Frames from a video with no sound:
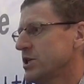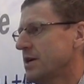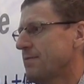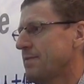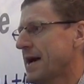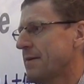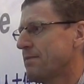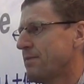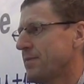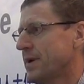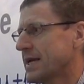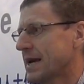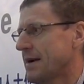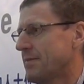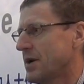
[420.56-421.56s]
about
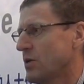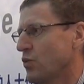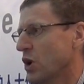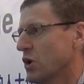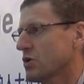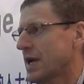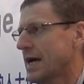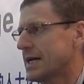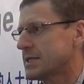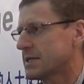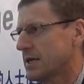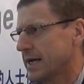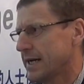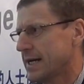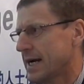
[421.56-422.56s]
becoming a
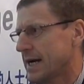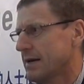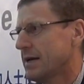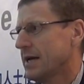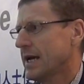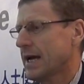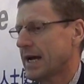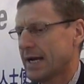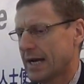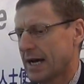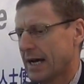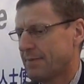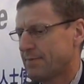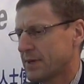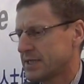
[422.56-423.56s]
world-class leader in
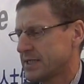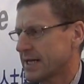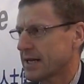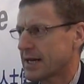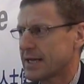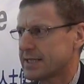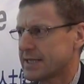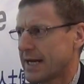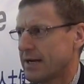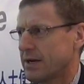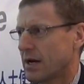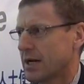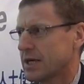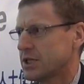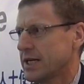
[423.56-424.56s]
a particular
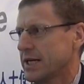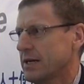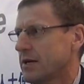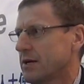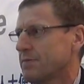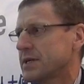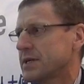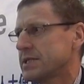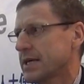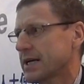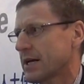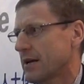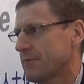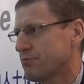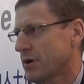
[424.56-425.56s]
technology,
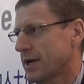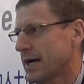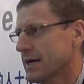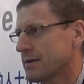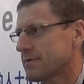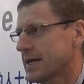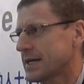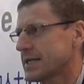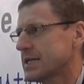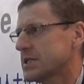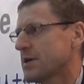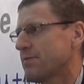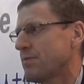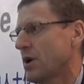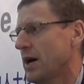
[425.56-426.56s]
particular product that they're
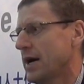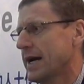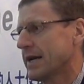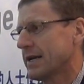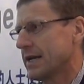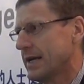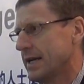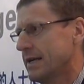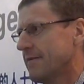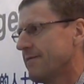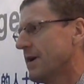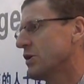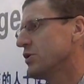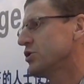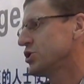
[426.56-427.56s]
supplying in the
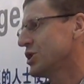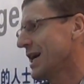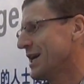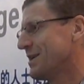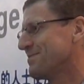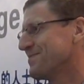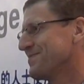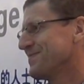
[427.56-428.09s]
value chain.